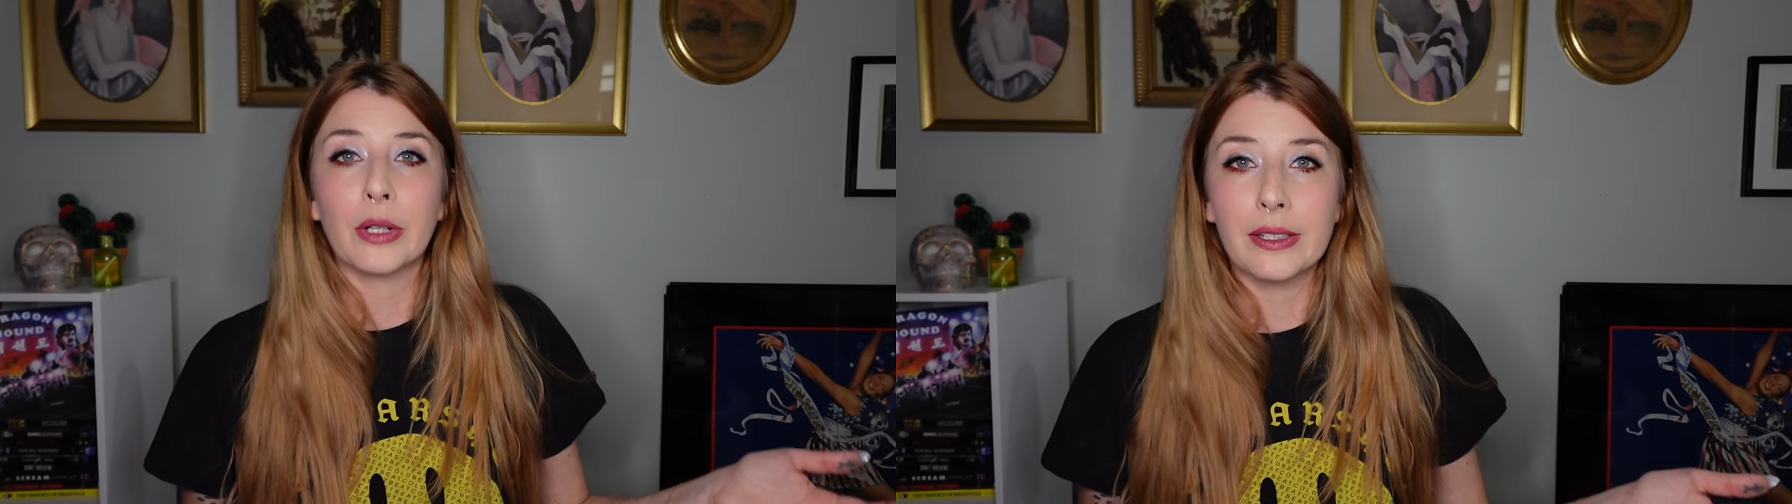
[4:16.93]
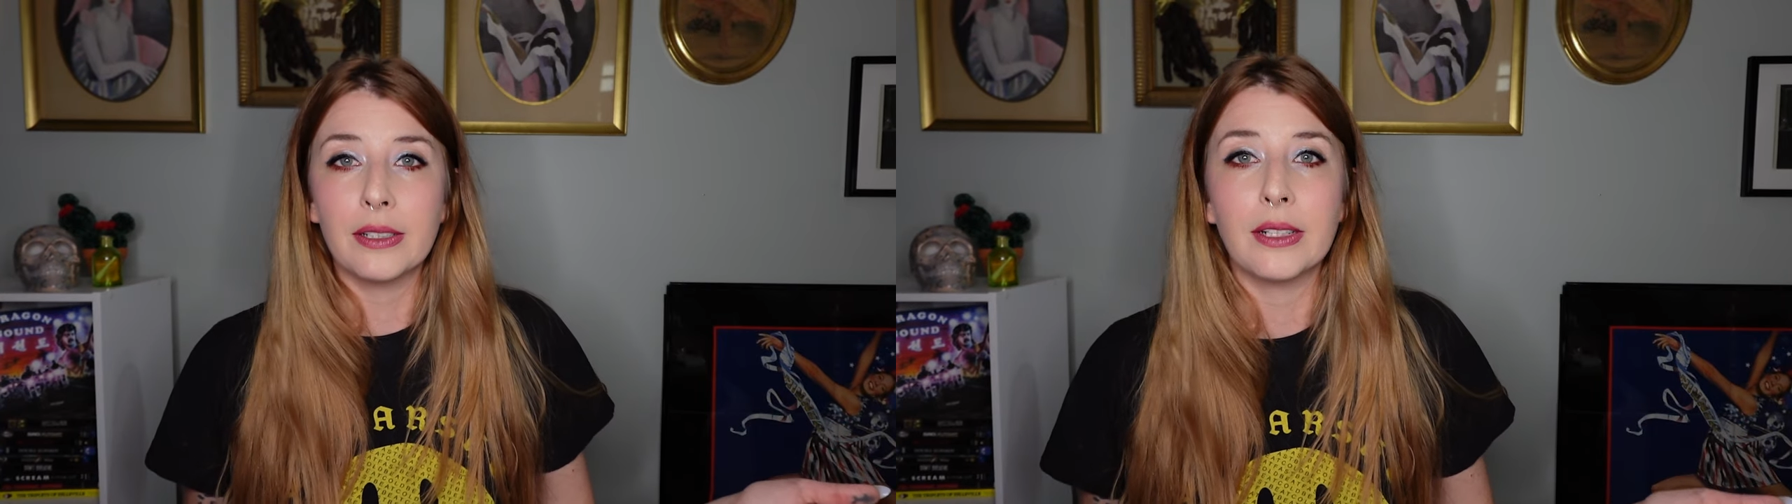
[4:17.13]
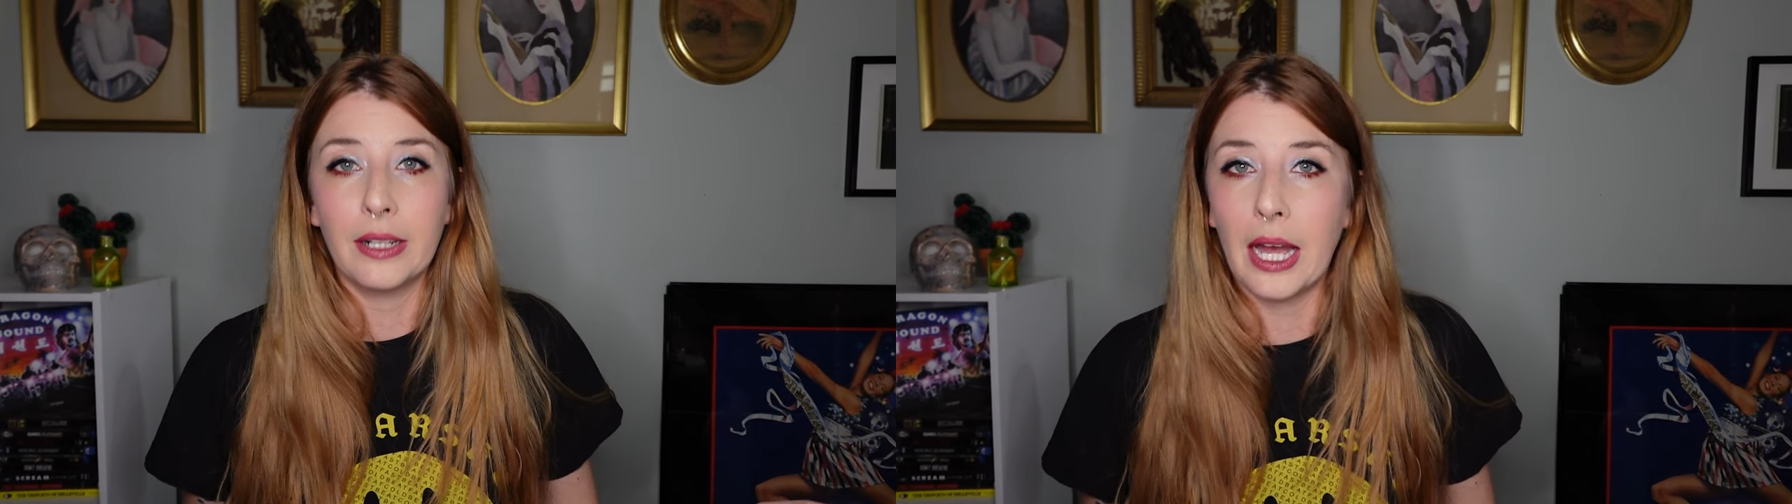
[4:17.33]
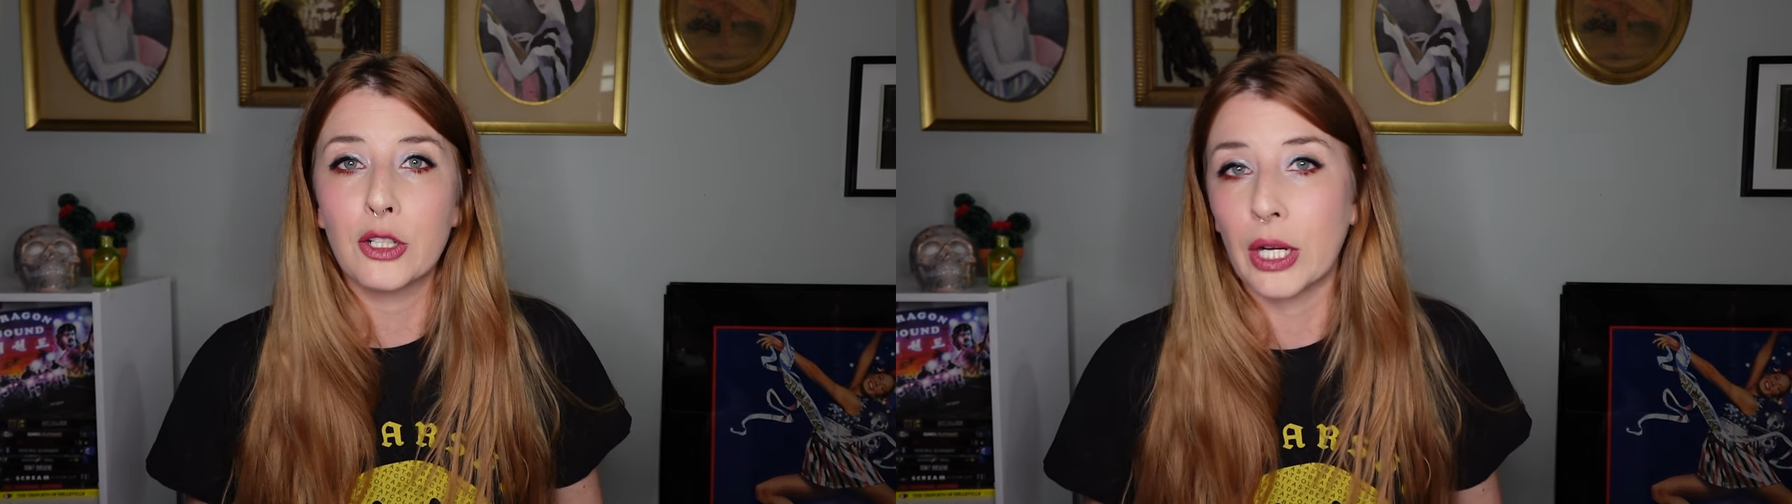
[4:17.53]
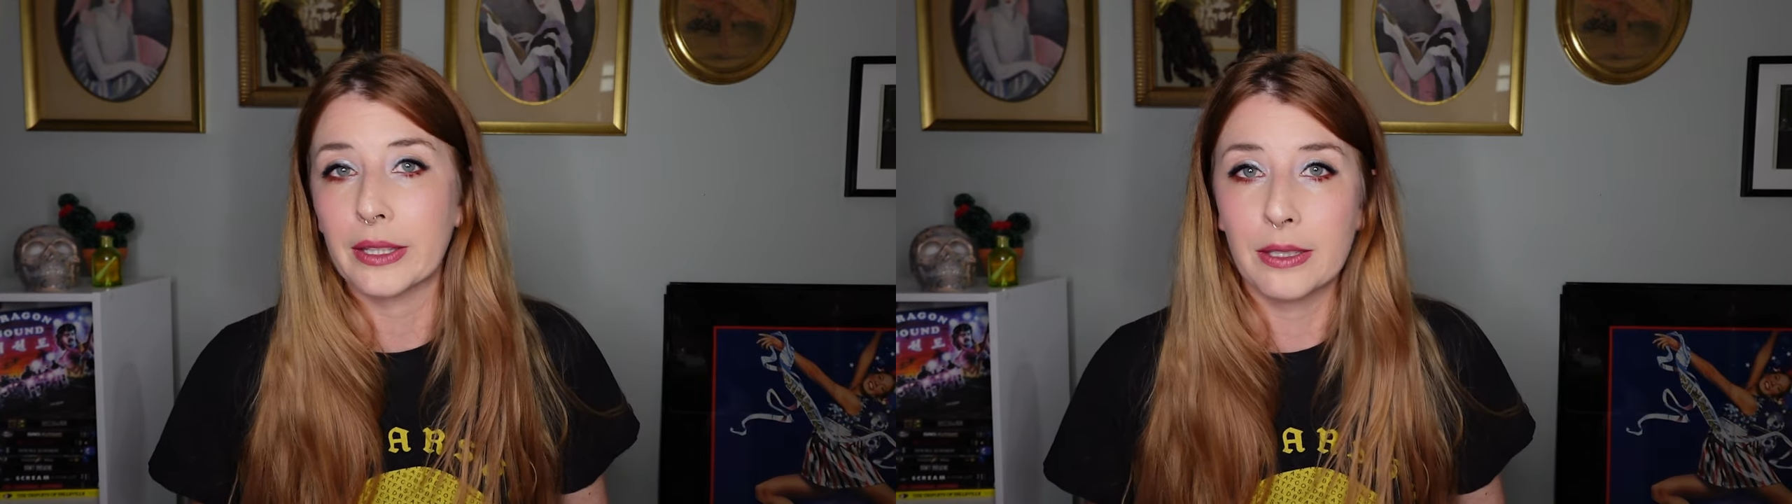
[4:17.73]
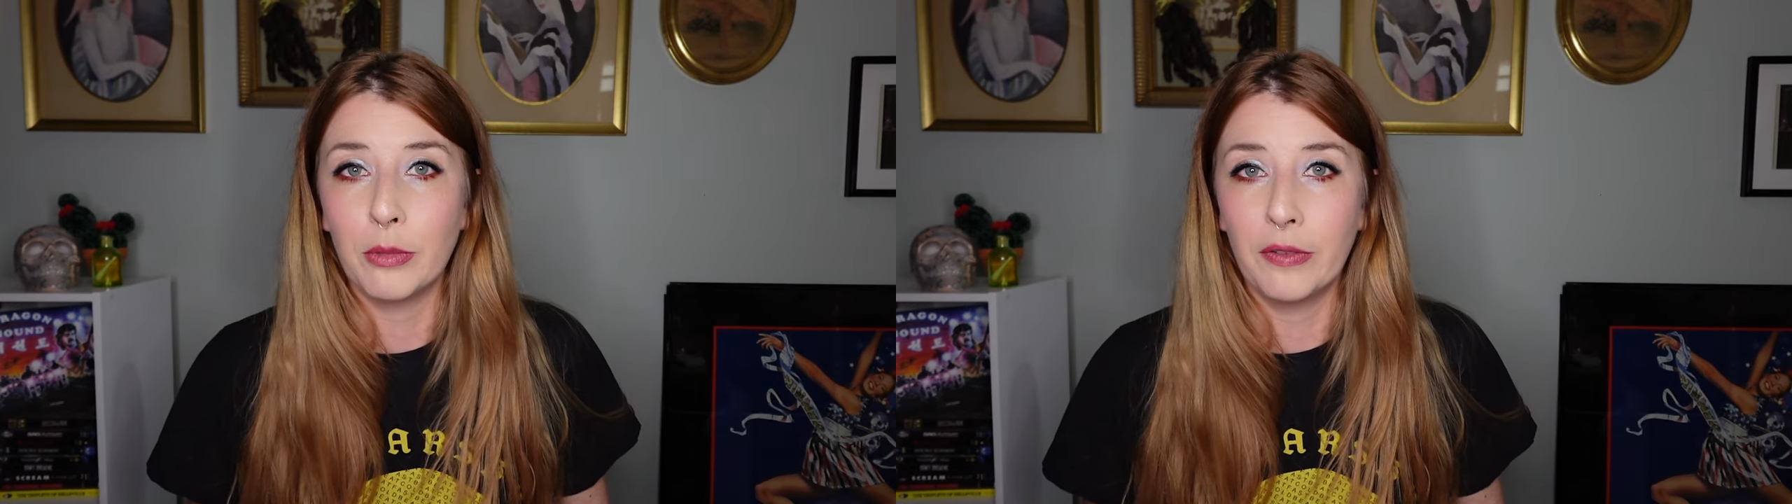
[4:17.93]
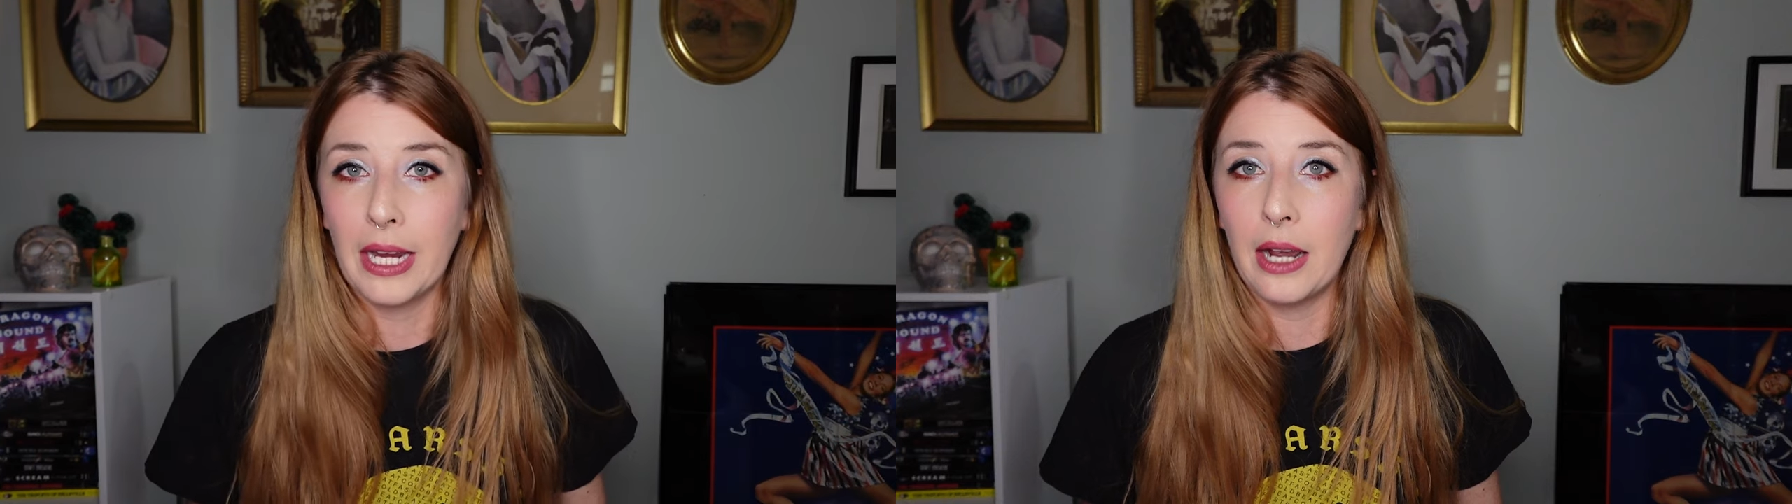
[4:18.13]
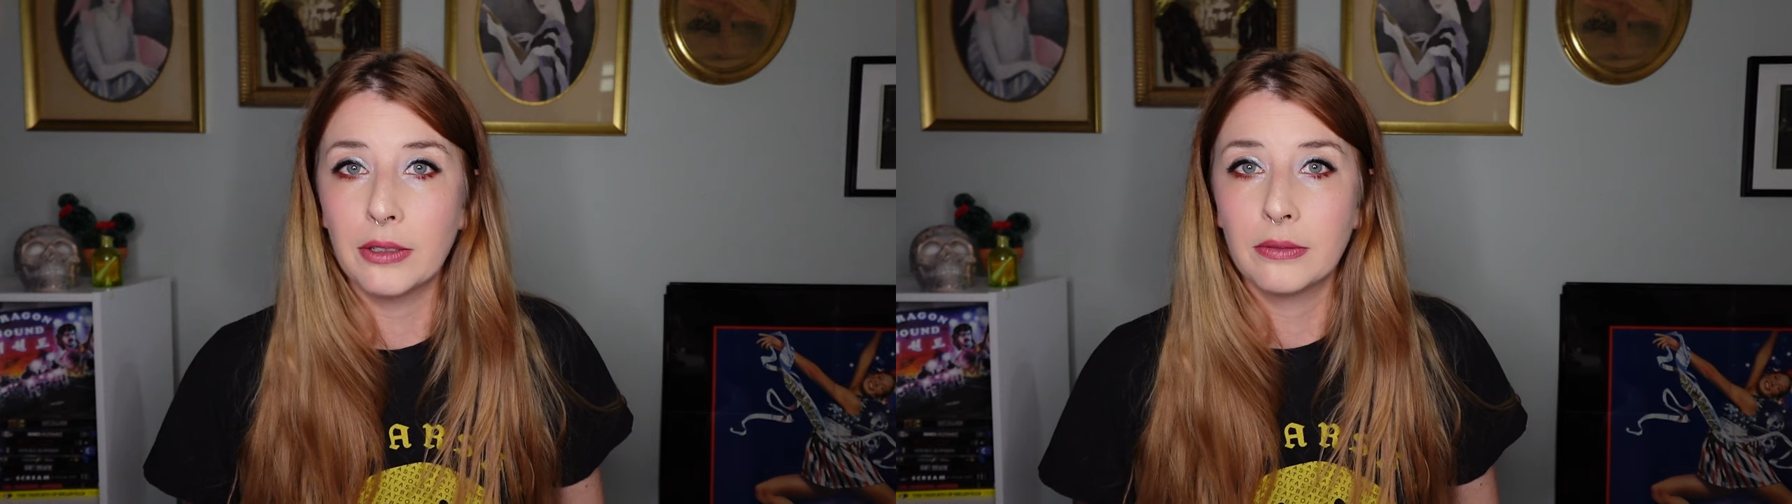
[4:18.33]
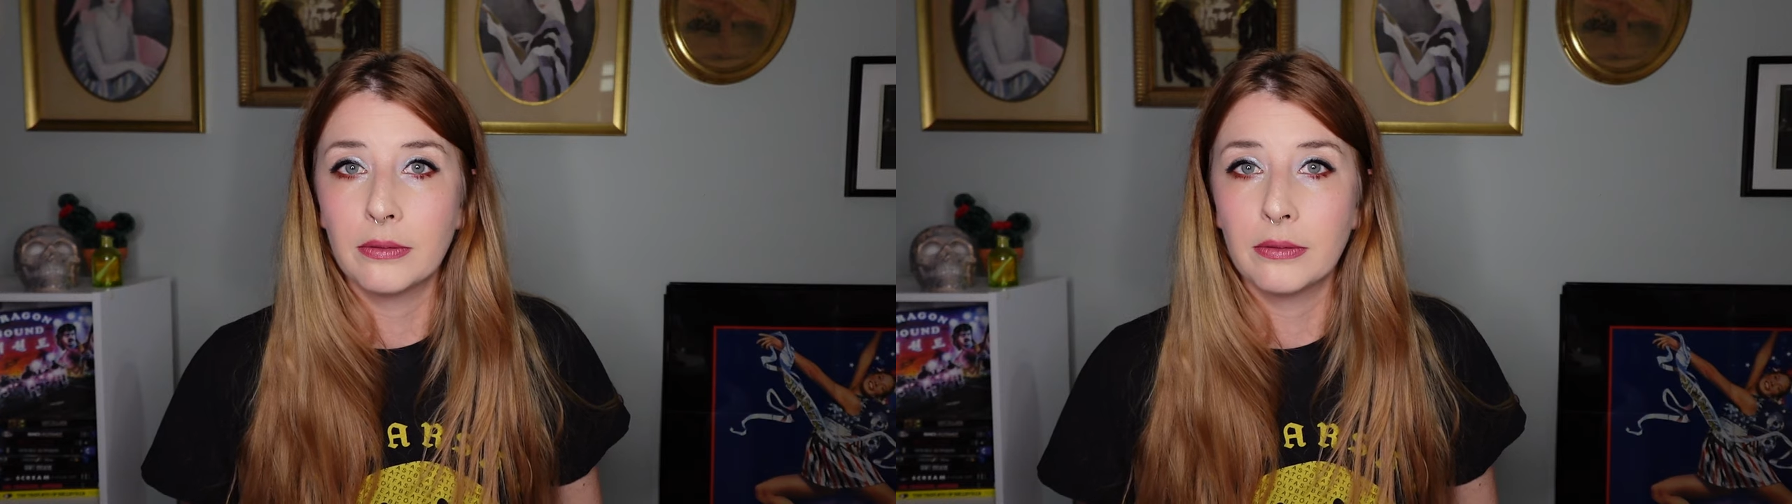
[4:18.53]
reason to not check this movie out.